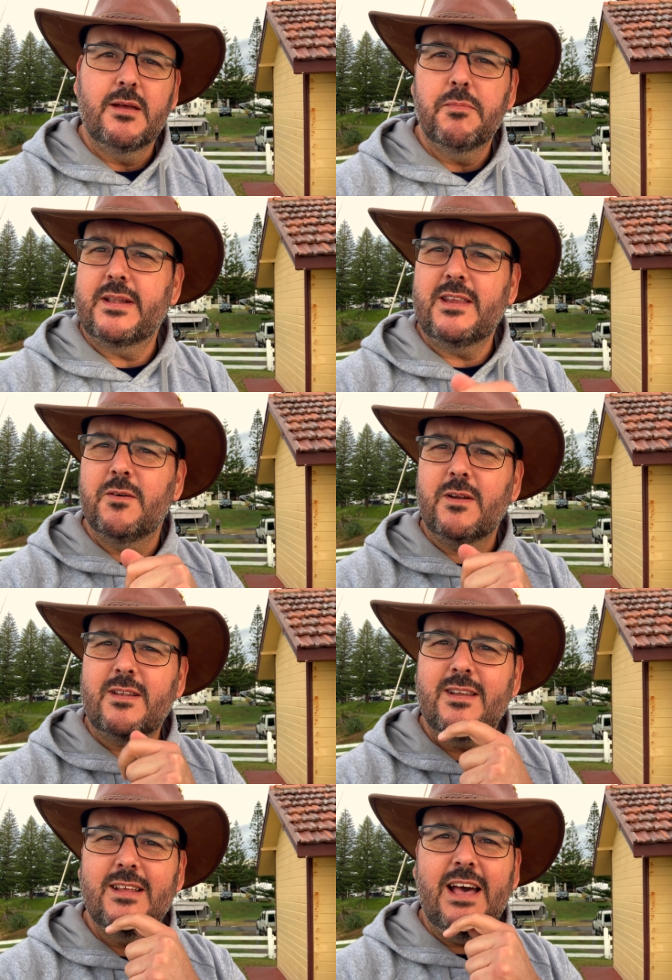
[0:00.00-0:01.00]
But you know what?
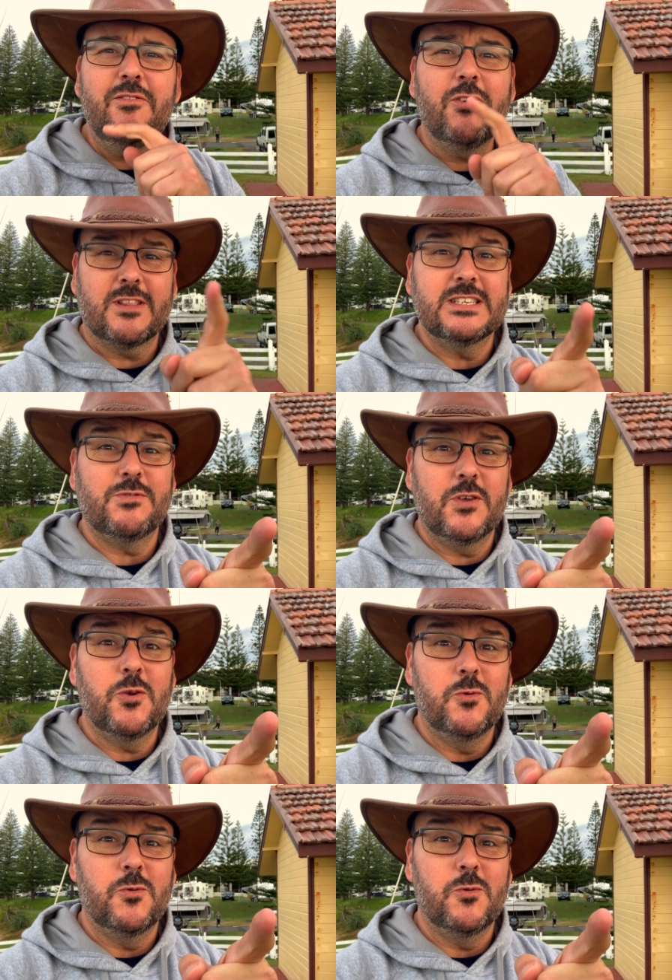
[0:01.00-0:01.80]
Have a look at this view.